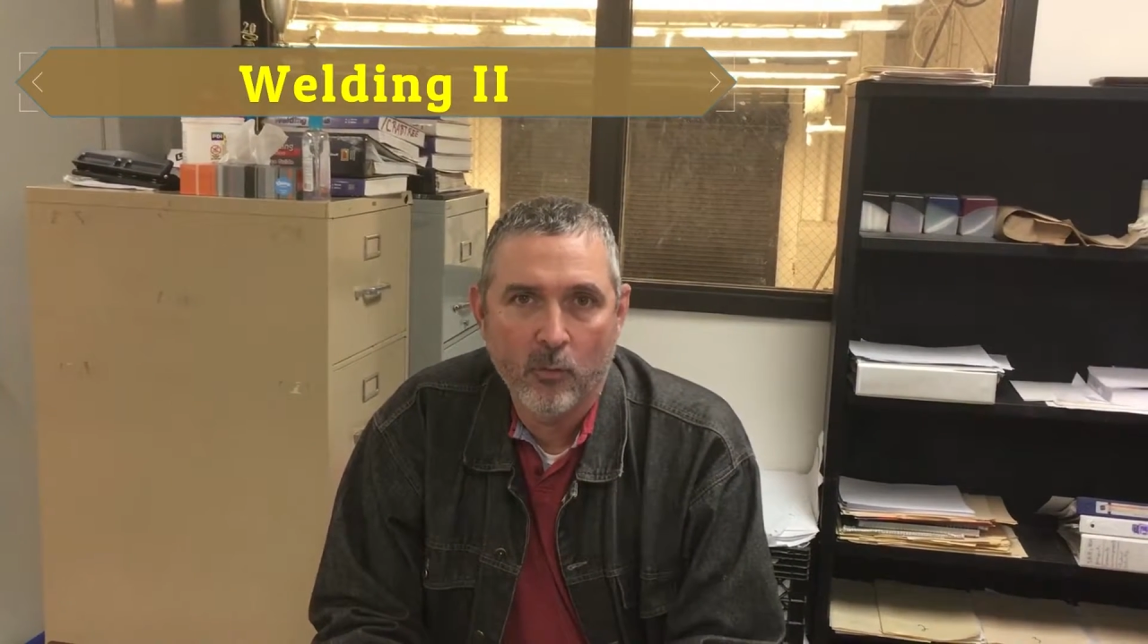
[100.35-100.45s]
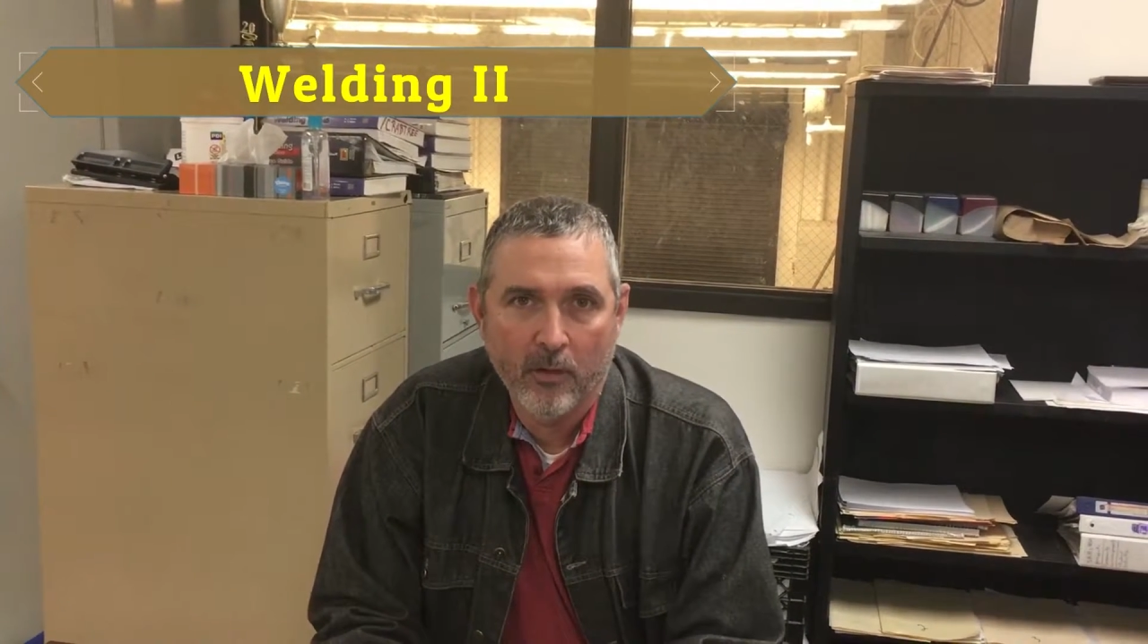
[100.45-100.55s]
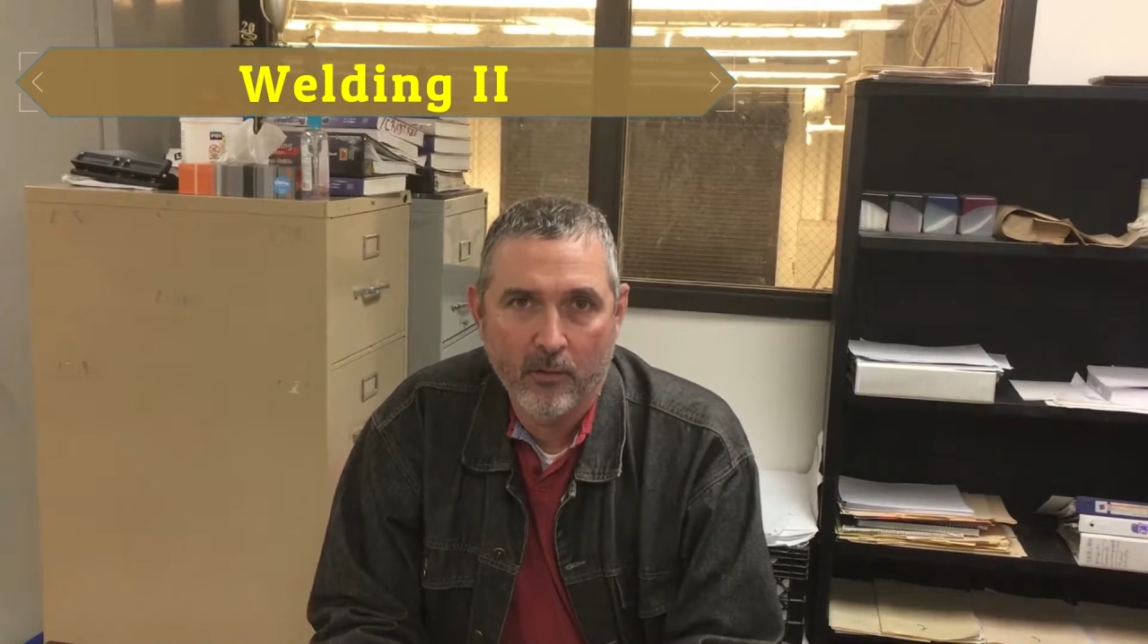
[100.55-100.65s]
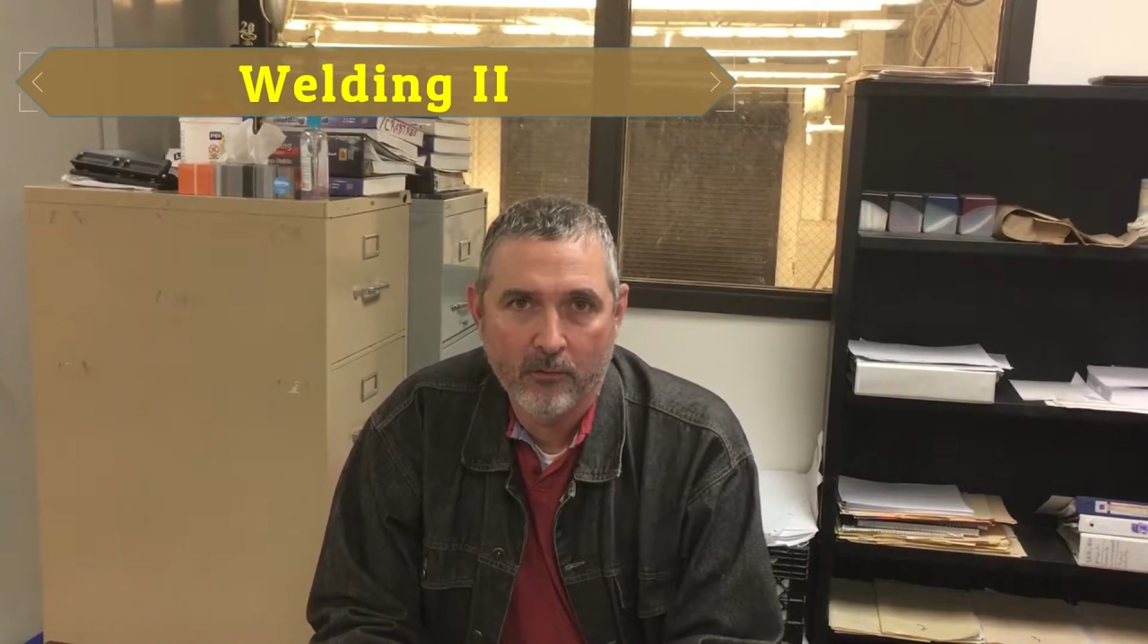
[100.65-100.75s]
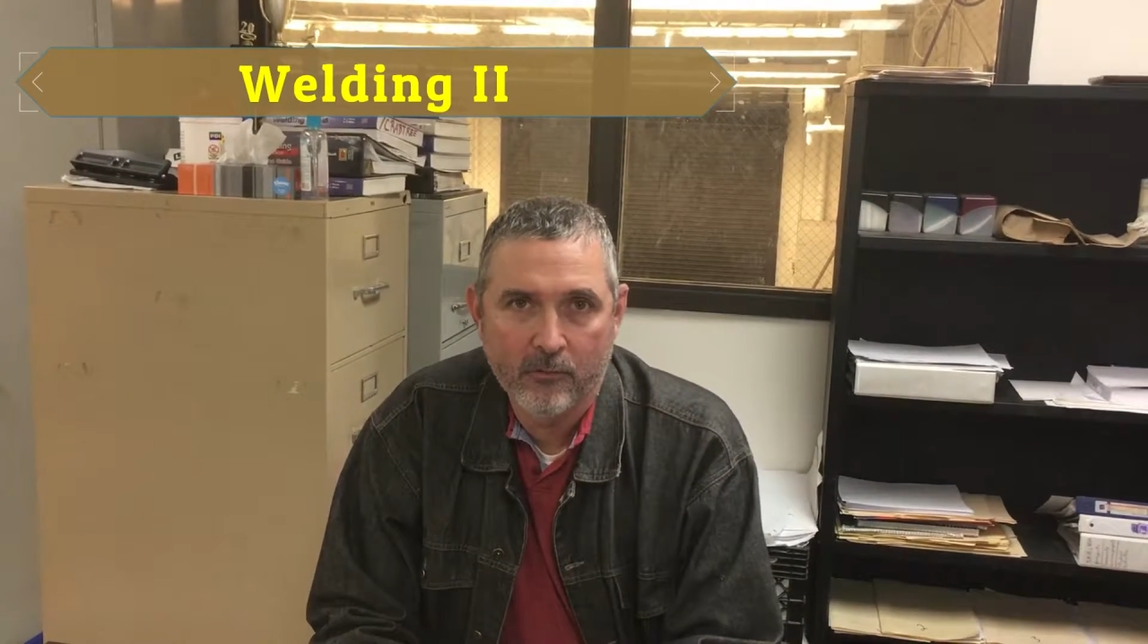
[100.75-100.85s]

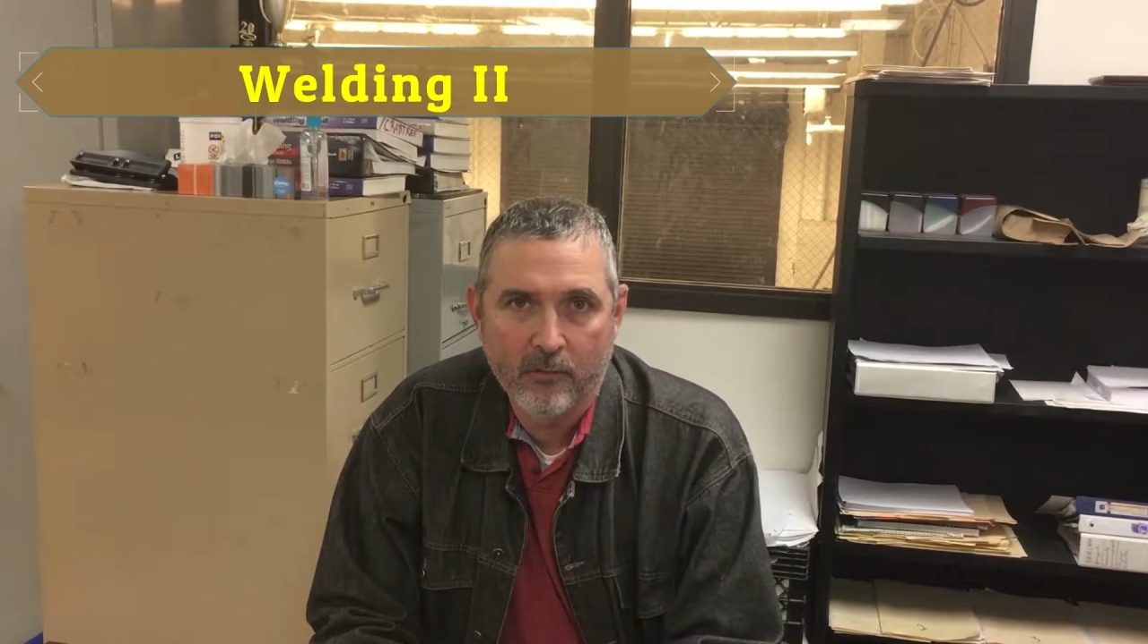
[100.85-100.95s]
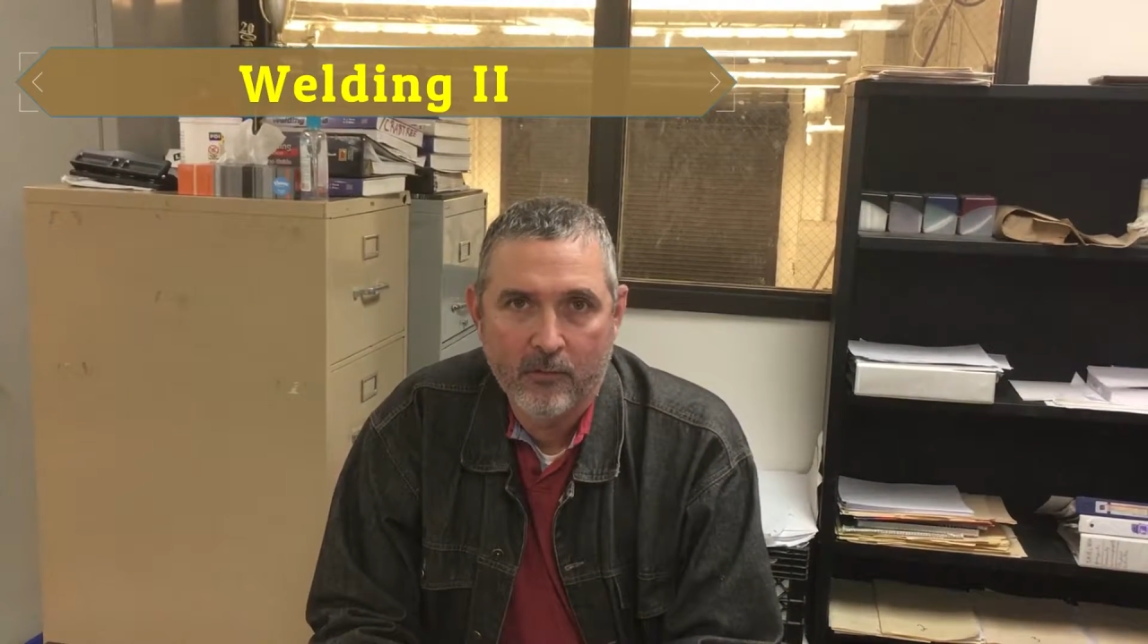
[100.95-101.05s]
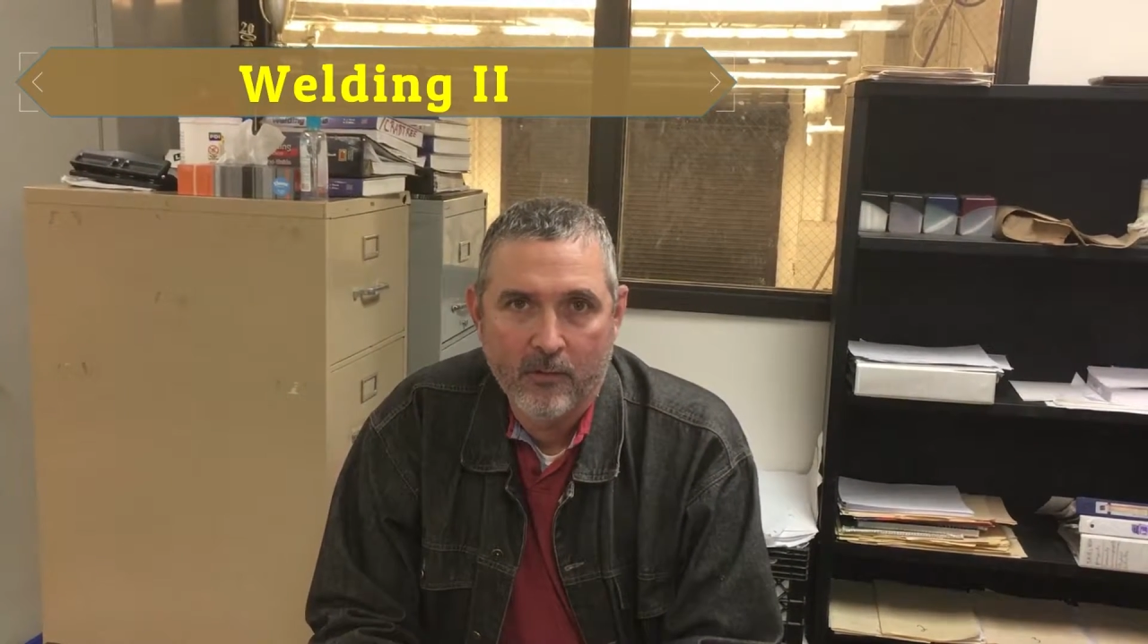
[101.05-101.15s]
welds.